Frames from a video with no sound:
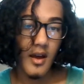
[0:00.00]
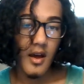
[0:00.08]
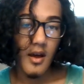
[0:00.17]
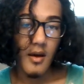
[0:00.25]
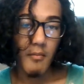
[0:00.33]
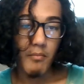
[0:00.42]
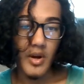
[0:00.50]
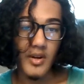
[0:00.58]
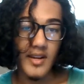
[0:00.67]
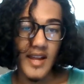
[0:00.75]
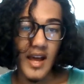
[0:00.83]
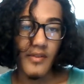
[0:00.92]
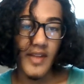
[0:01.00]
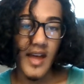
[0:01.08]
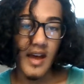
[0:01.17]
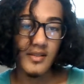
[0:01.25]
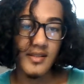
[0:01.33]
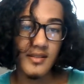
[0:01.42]
burn down the
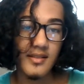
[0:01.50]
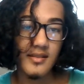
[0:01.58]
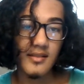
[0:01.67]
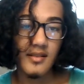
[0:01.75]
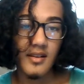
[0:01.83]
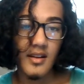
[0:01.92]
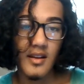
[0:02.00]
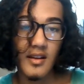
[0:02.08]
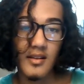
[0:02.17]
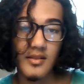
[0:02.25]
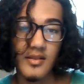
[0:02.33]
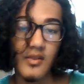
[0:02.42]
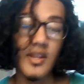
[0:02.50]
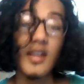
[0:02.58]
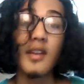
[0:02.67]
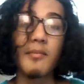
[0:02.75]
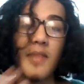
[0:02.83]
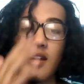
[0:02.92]
houses so he can
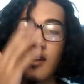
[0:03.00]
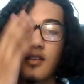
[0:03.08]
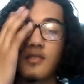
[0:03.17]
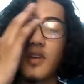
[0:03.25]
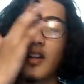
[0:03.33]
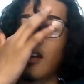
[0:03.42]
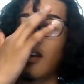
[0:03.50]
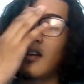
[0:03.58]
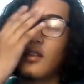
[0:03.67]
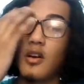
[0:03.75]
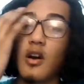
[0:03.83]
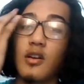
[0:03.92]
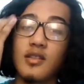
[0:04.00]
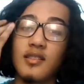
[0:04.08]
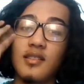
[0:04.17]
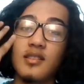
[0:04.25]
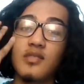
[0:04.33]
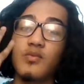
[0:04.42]
make his money. The
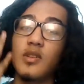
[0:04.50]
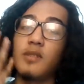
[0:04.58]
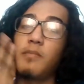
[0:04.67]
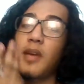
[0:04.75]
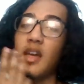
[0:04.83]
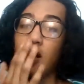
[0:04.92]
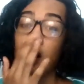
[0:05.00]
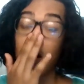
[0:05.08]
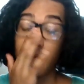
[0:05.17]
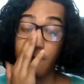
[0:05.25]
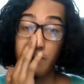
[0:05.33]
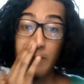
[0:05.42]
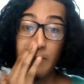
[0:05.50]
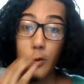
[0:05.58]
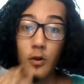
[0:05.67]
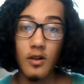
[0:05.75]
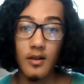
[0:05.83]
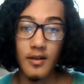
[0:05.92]
arsonist would pay off
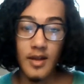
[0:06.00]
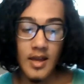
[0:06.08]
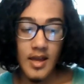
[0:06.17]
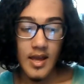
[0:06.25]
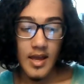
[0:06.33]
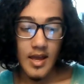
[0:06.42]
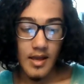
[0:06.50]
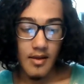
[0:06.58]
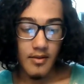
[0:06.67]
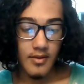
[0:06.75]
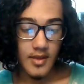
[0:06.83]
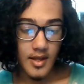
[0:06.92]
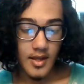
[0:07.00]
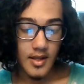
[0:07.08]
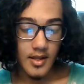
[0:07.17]
people, and then